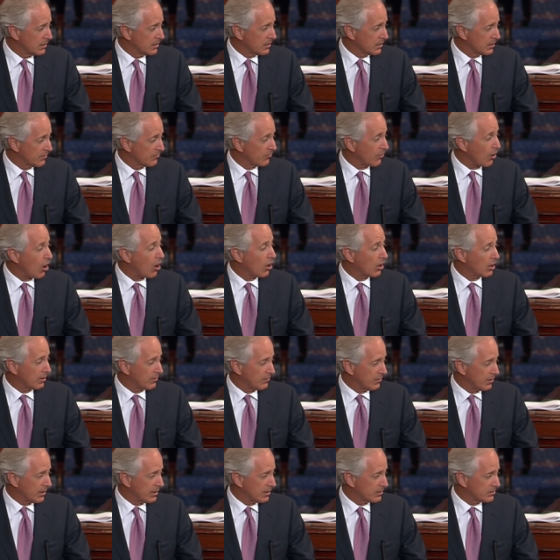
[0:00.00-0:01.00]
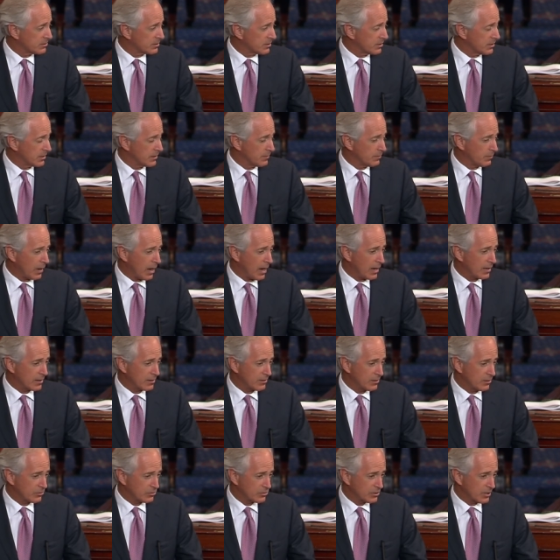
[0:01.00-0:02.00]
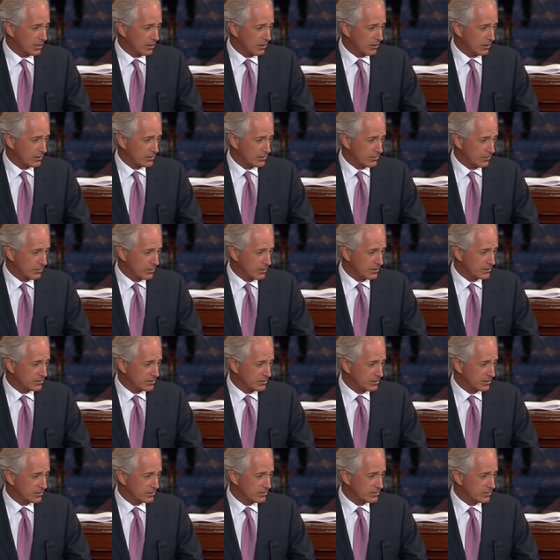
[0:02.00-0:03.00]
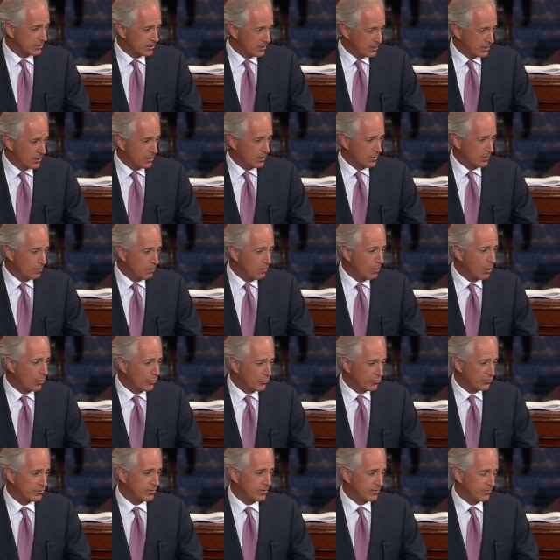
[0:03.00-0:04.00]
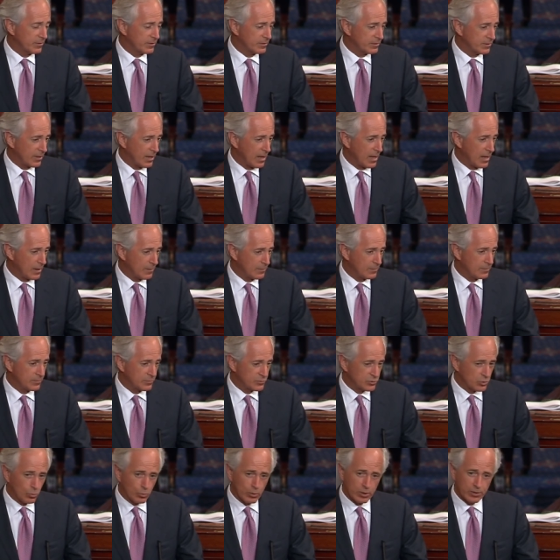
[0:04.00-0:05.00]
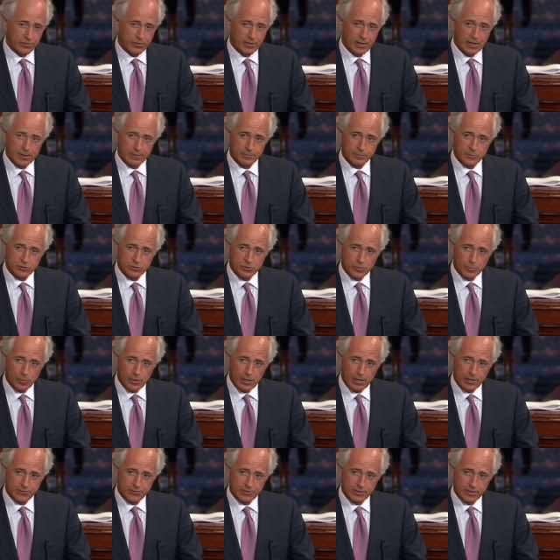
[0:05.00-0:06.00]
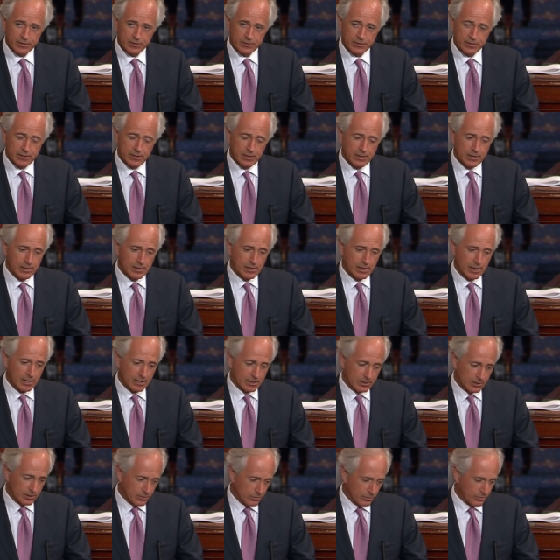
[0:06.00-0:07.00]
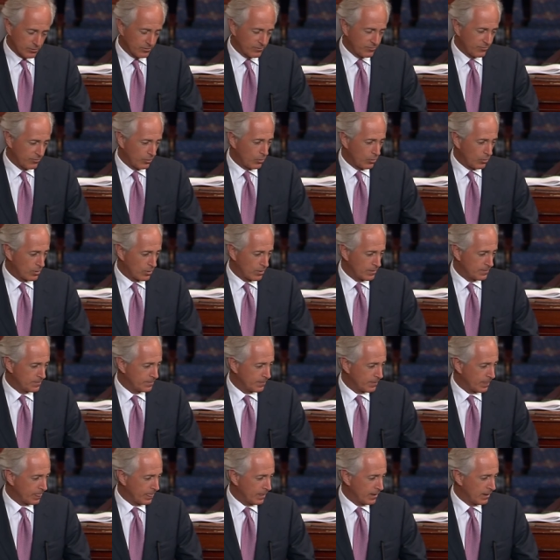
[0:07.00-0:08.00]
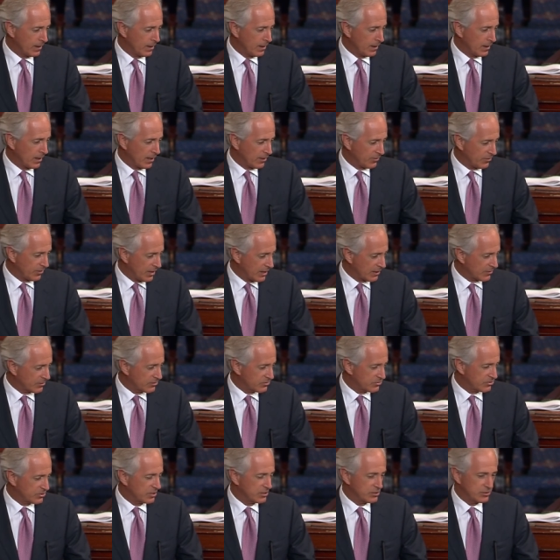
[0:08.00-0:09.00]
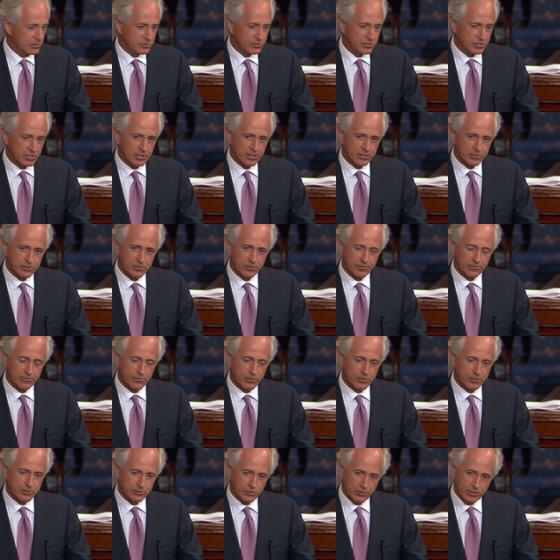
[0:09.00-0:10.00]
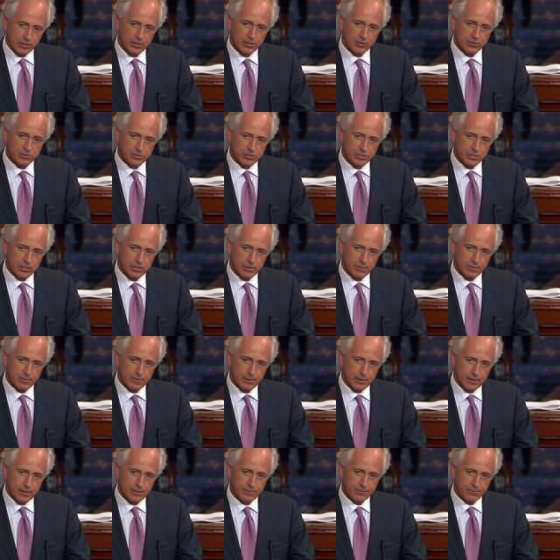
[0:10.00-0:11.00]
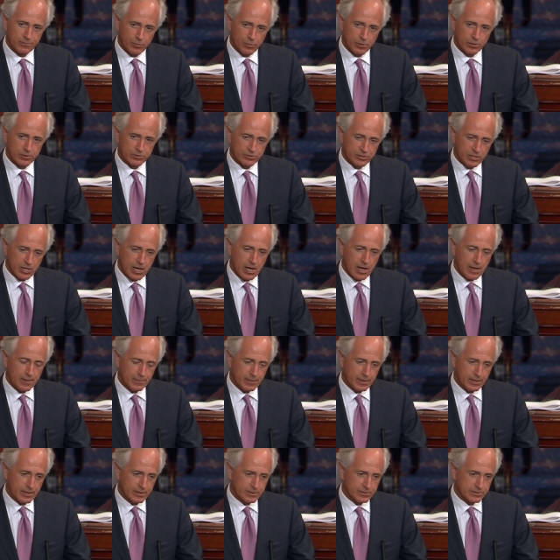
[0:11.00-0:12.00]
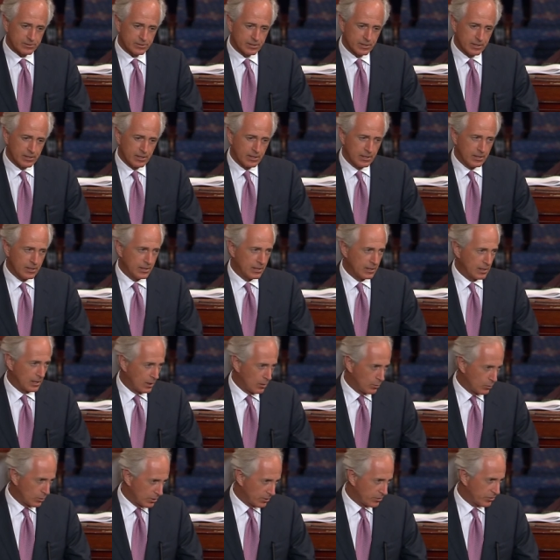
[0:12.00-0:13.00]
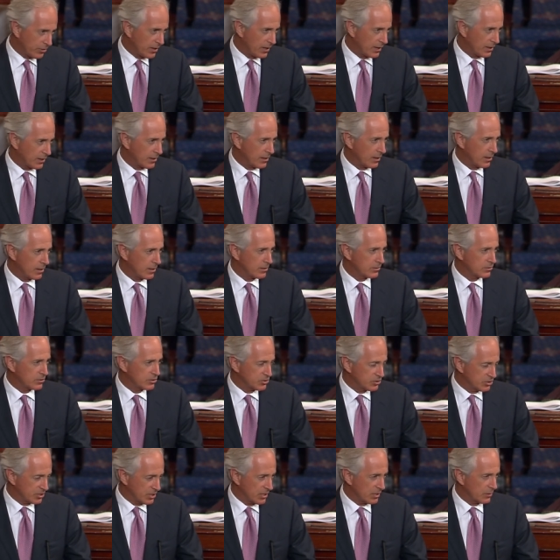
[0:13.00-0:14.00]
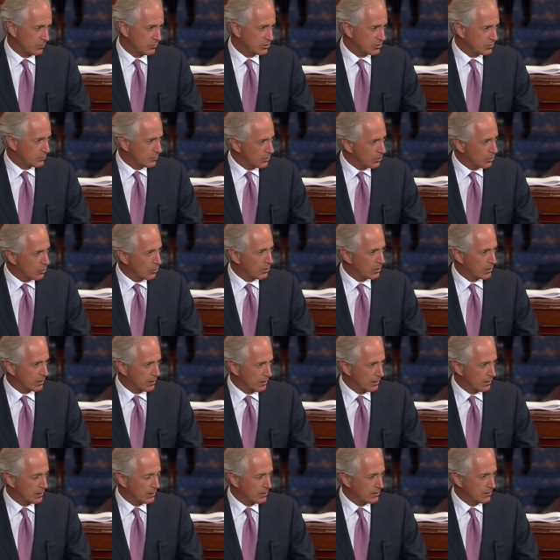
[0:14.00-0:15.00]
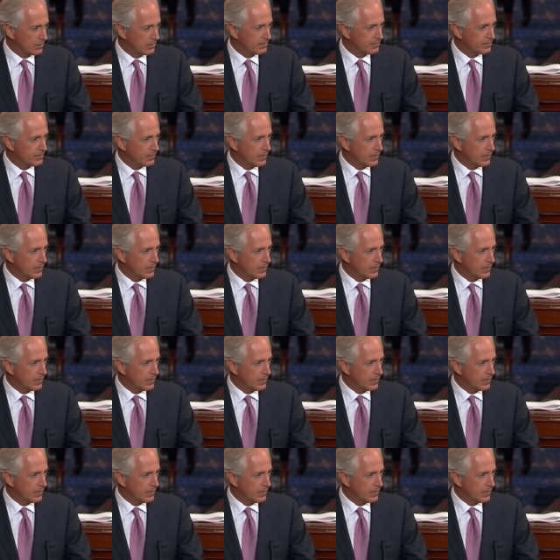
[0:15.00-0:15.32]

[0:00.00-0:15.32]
if all of us could embody those characteristics most of the time. So with that, Mr. President, I yield the floor to your senator for his leadership and for his comments. And I want to thank our distinguished minority leader